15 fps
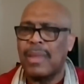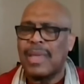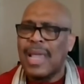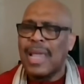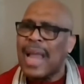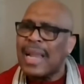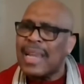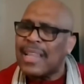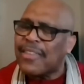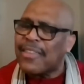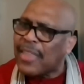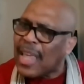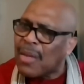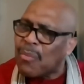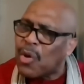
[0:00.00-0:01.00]
cannot
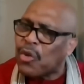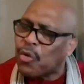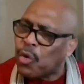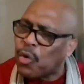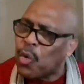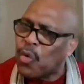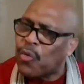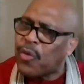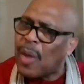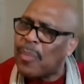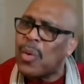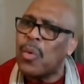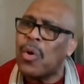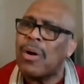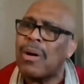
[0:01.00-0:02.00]
distinguish you from
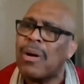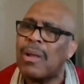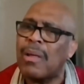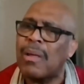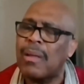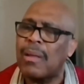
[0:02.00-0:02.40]
the world.